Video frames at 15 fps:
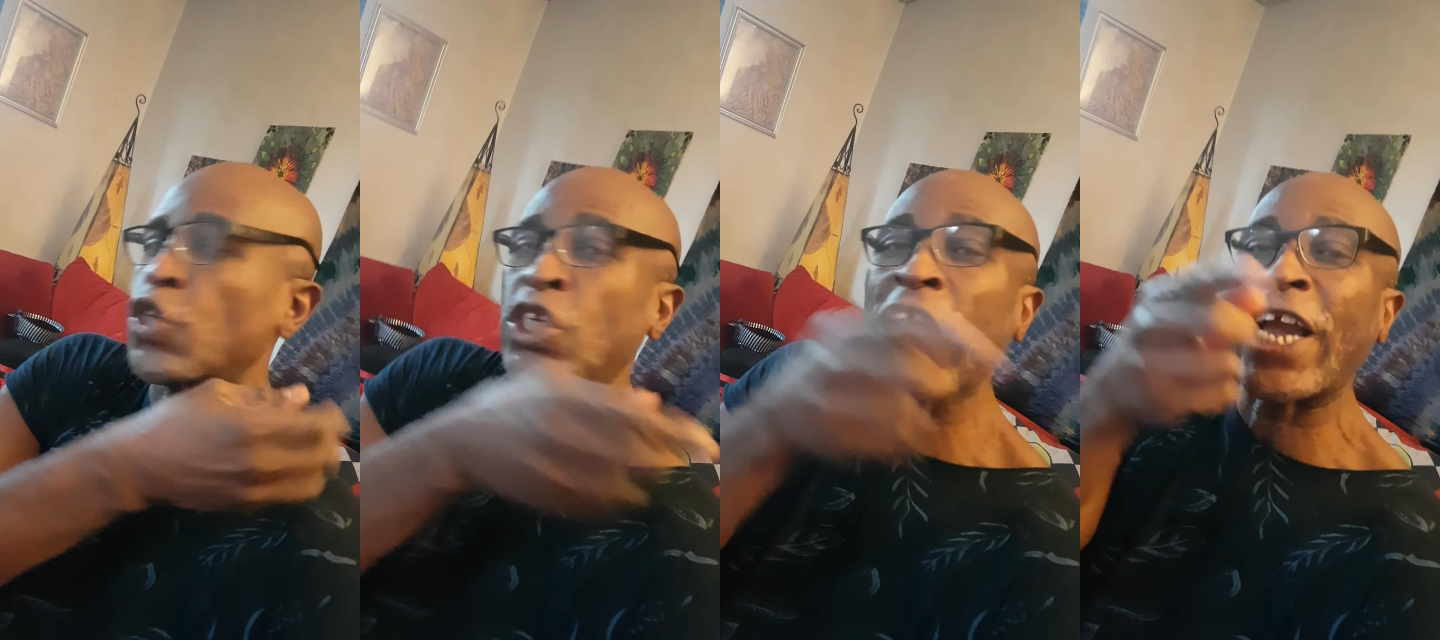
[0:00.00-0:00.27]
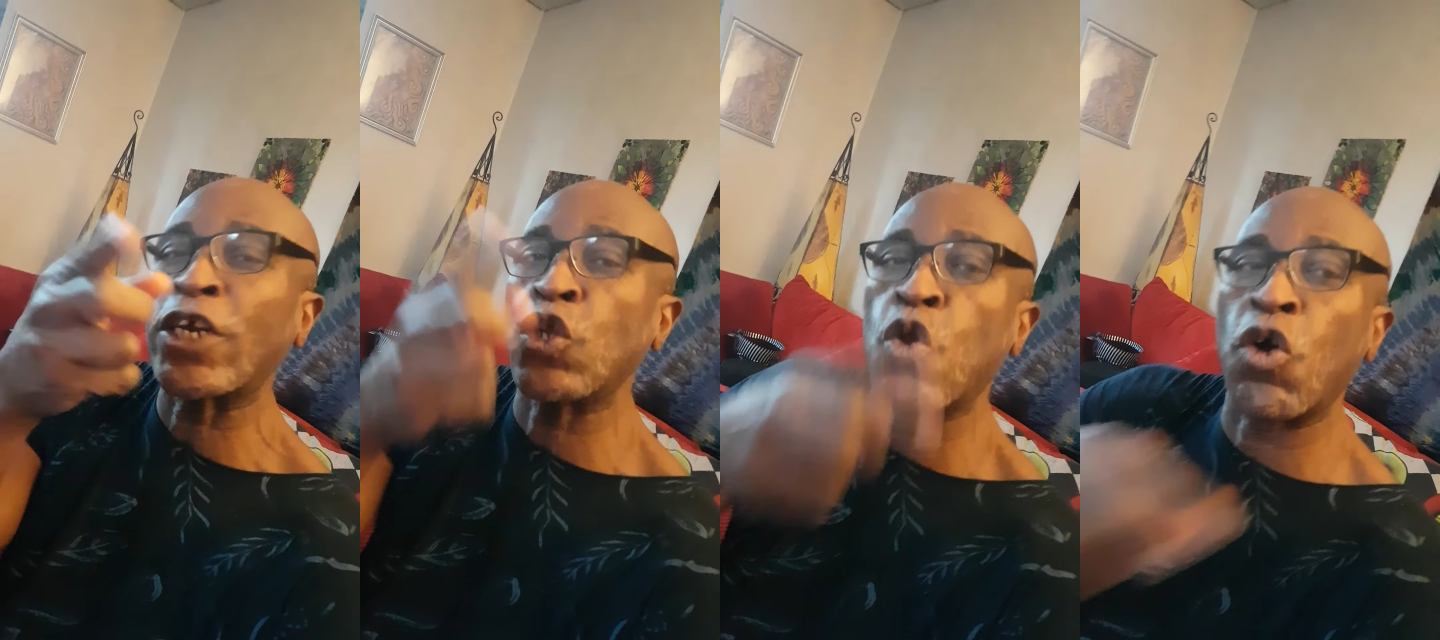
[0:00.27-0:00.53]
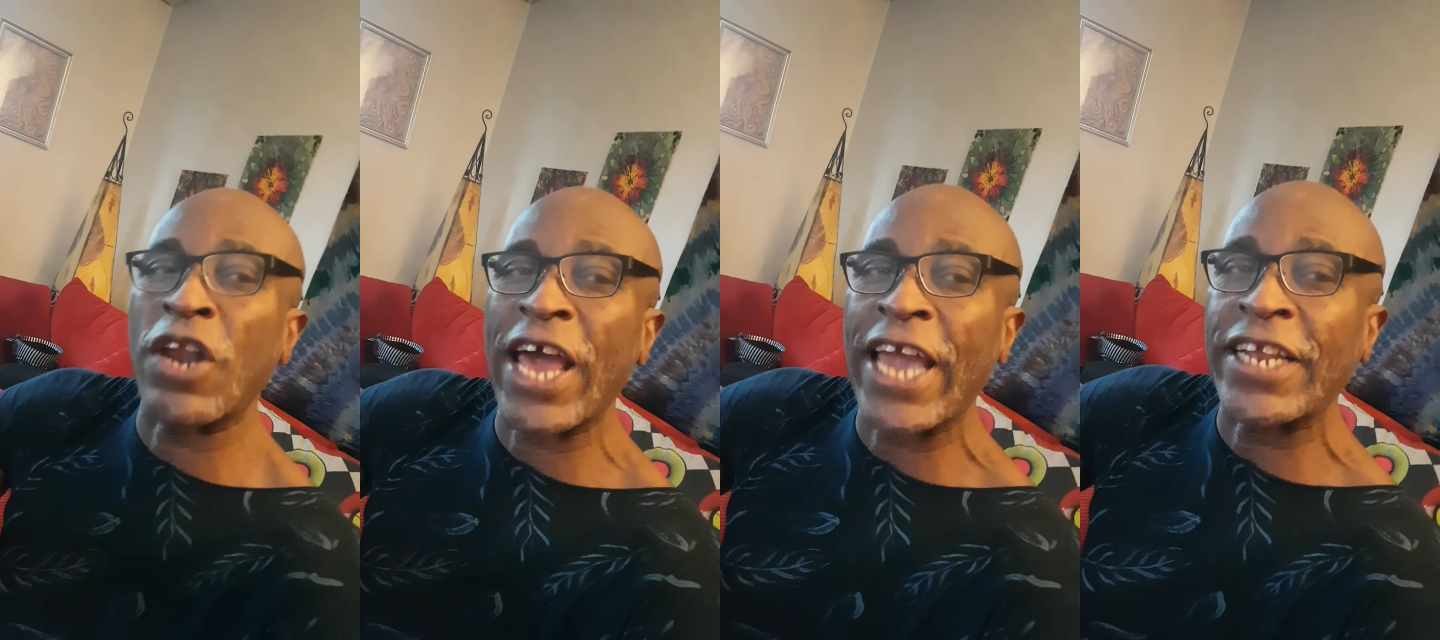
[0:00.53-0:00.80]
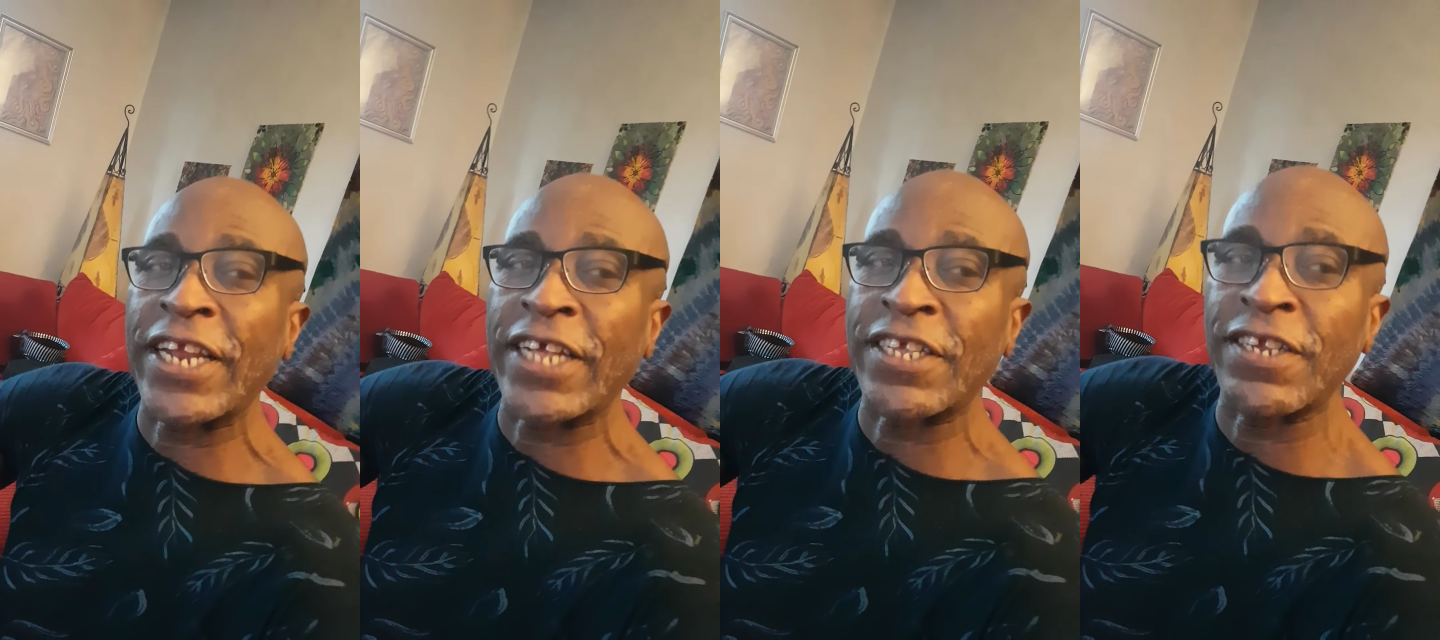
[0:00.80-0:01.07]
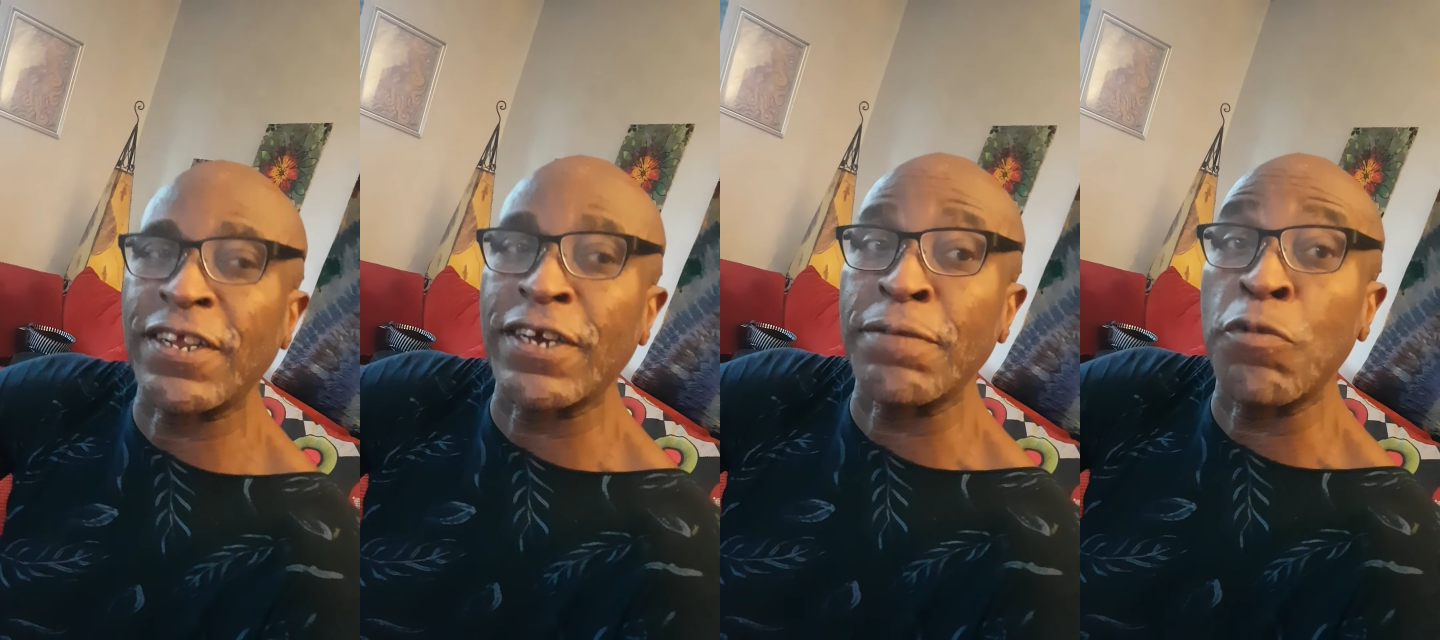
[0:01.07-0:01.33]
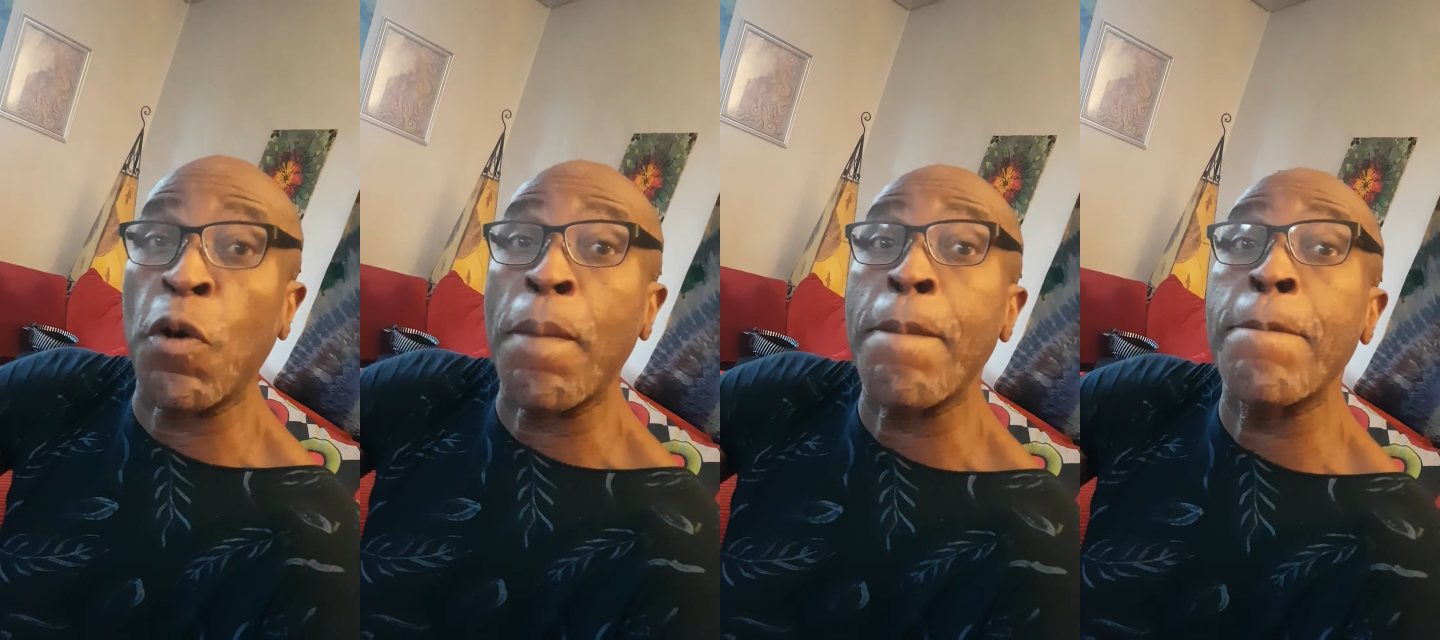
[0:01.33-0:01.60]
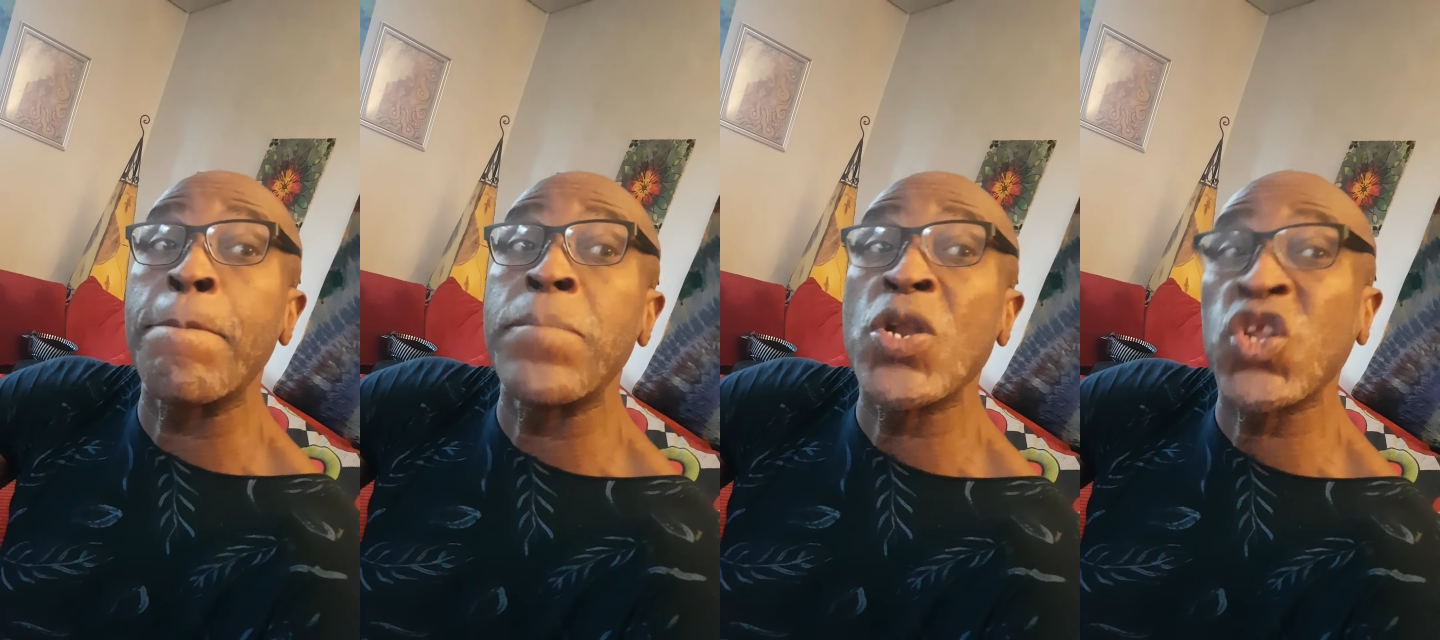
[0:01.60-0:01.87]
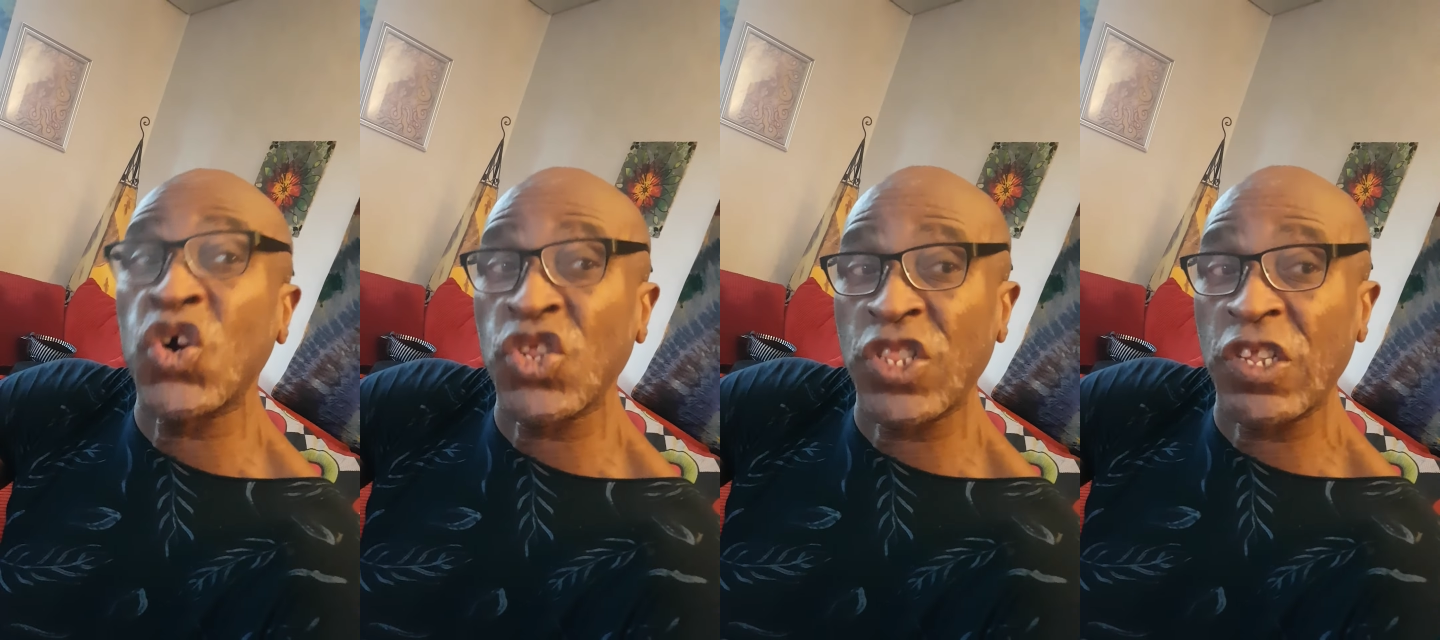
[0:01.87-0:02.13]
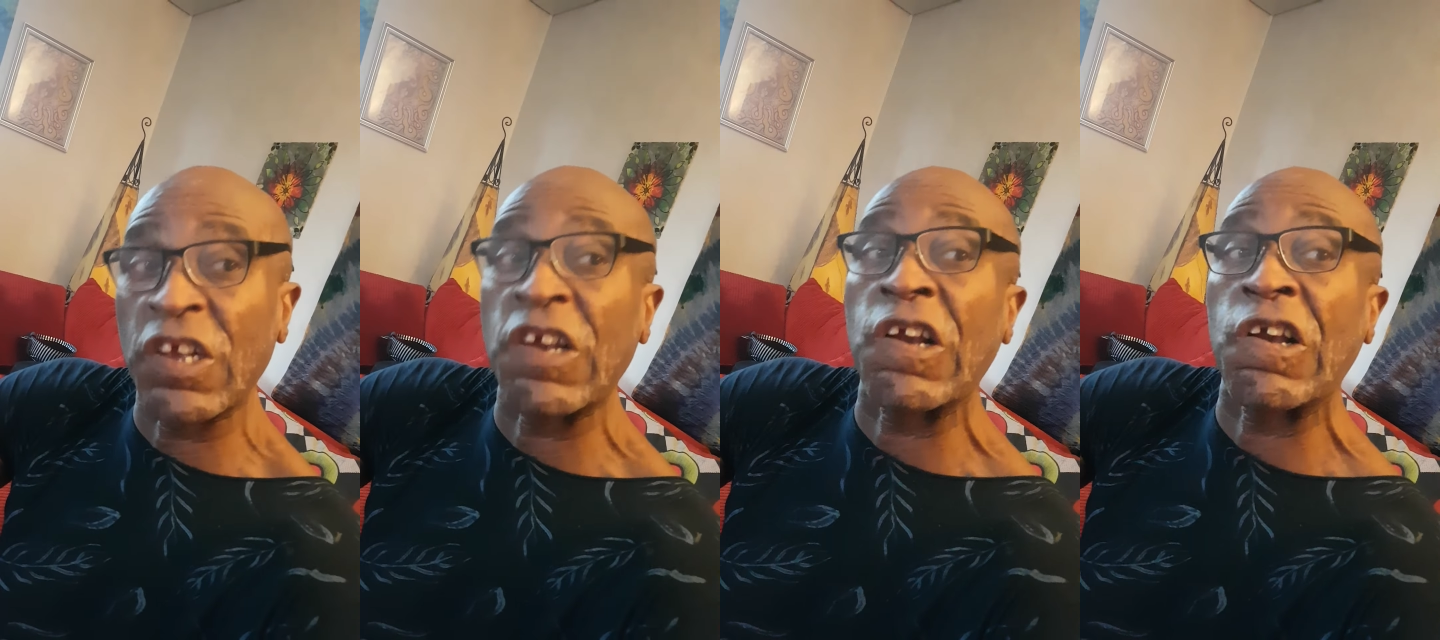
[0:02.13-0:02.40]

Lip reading: Shaggy don't like that, He don't blood